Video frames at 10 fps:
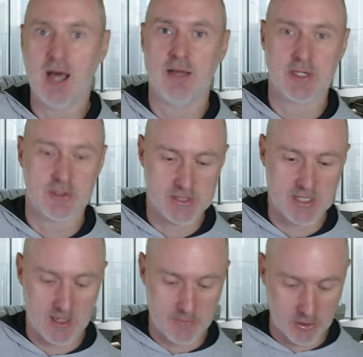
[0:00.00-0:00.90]
I've had a good
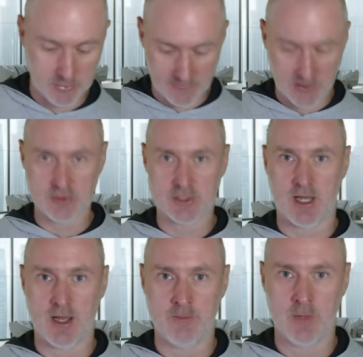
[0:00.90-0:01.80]
time. I hope you've had a good
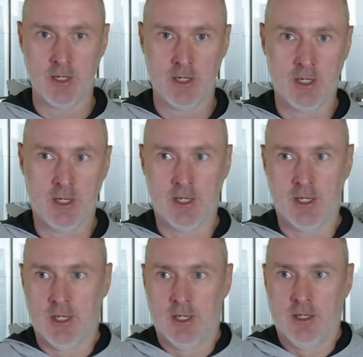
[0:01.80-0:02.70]
time.
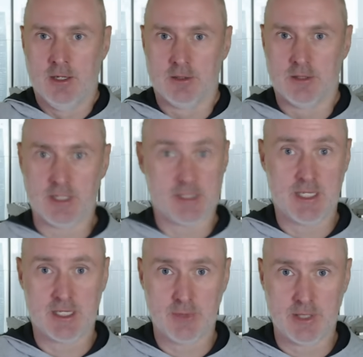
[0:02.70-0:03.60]
See you
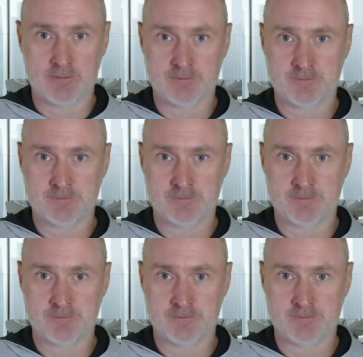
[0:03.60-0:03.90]
next week.